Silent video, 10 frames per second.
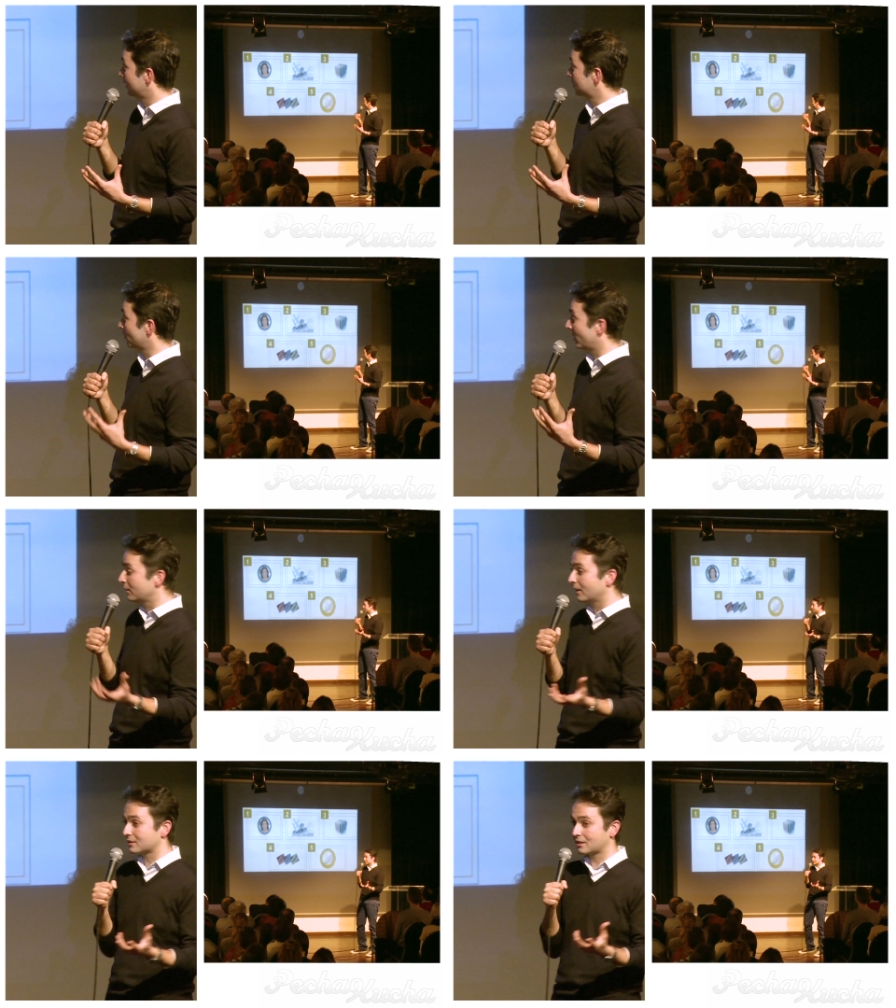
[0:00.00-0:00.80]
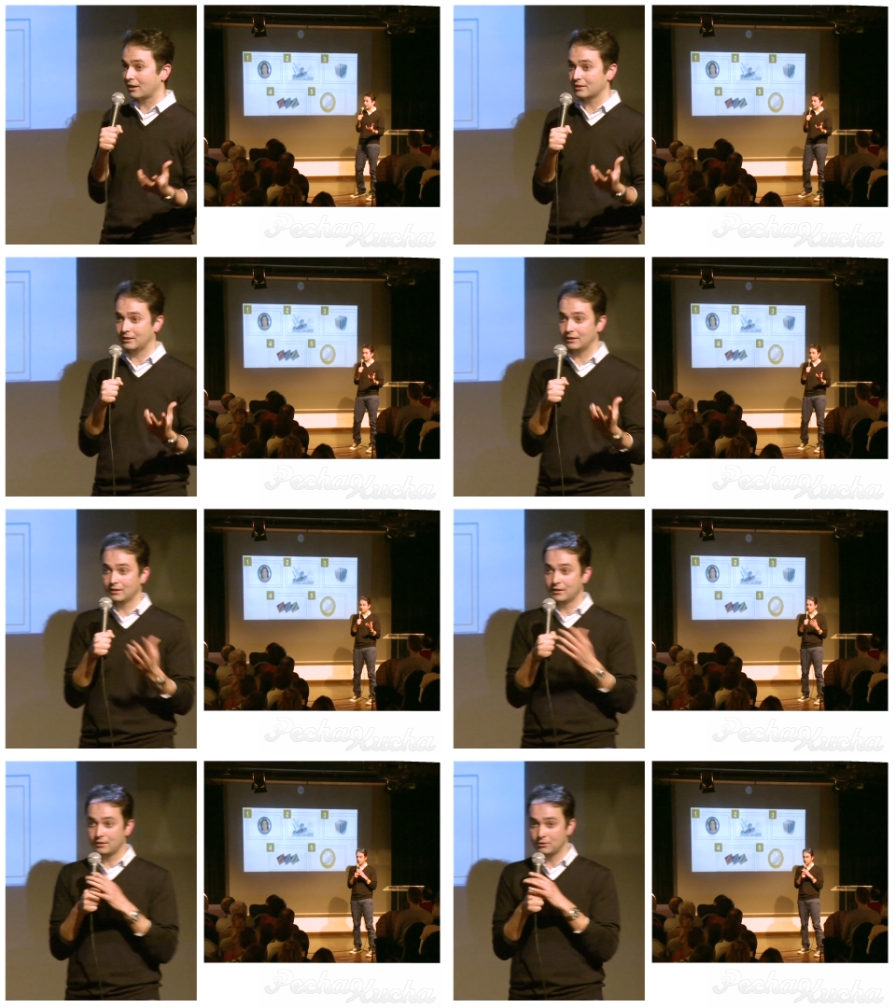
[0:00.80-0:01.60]
So where do you get started?
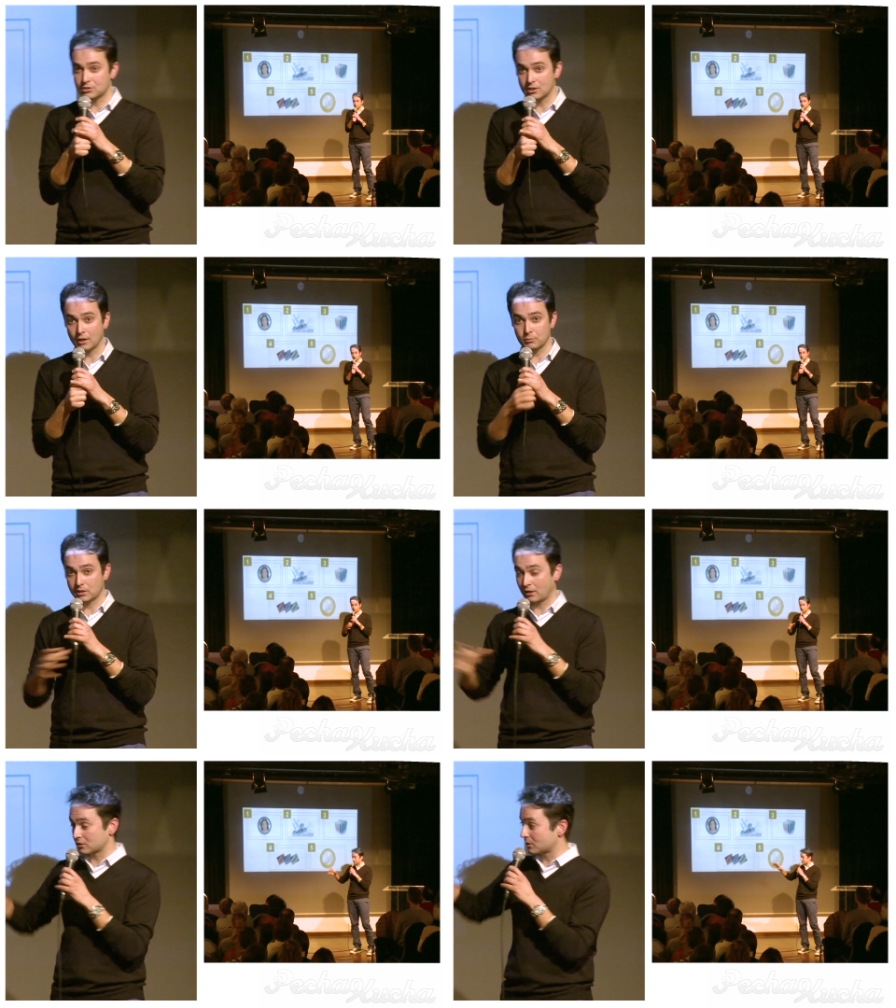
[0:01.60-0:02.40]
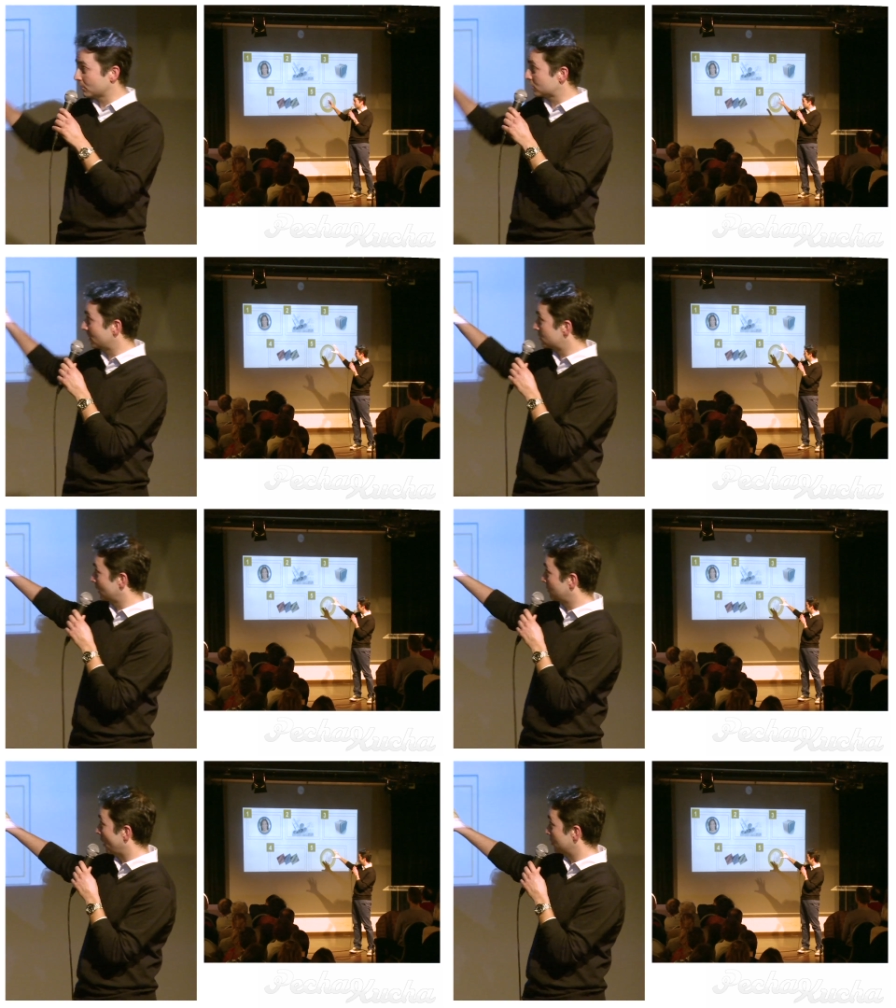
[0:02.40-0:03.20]
You start with
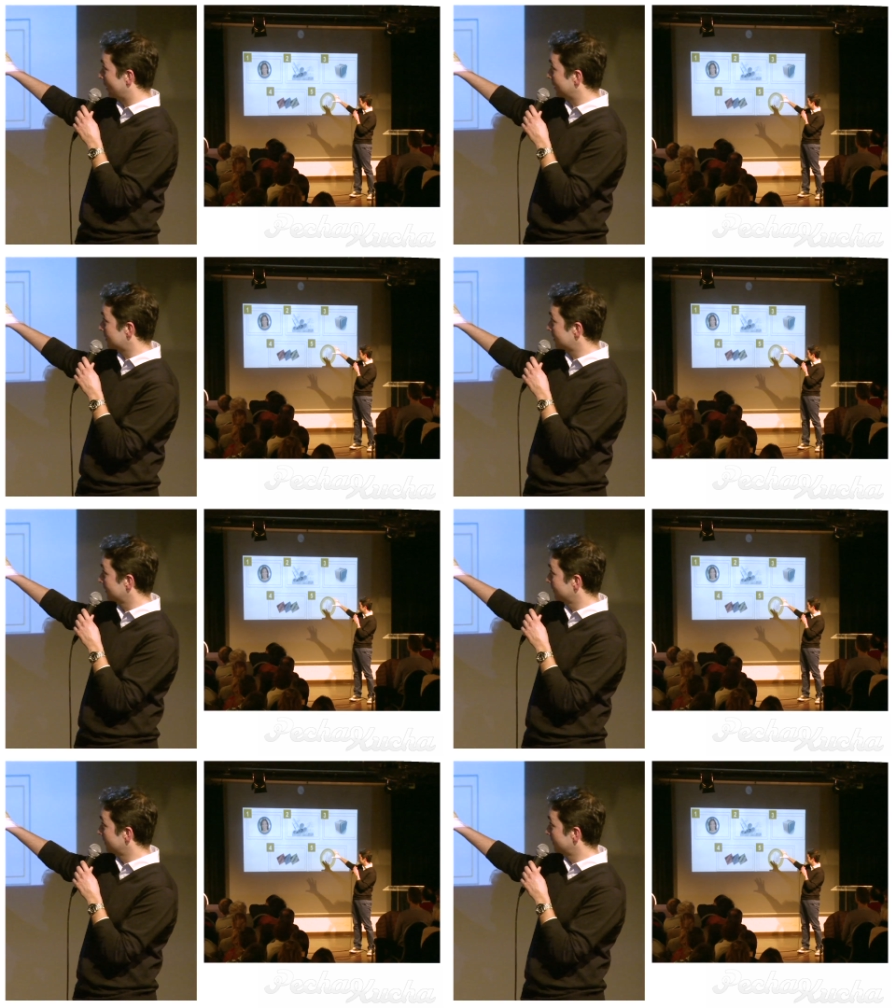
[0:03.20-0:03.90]
customer-centric projects.